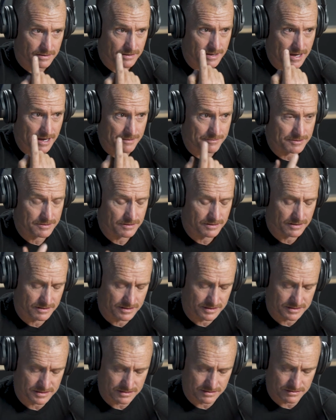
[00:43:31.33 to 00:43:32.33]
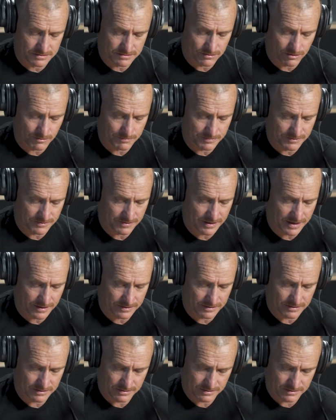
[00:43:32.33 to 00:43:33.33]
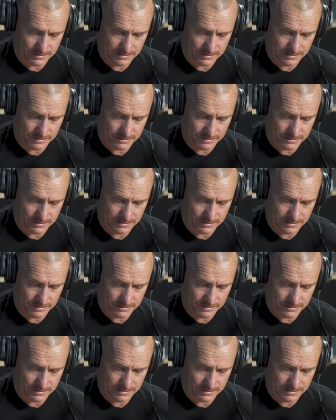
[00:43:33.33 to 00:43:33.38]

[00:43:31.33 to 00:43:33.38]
cabin and hits the top of that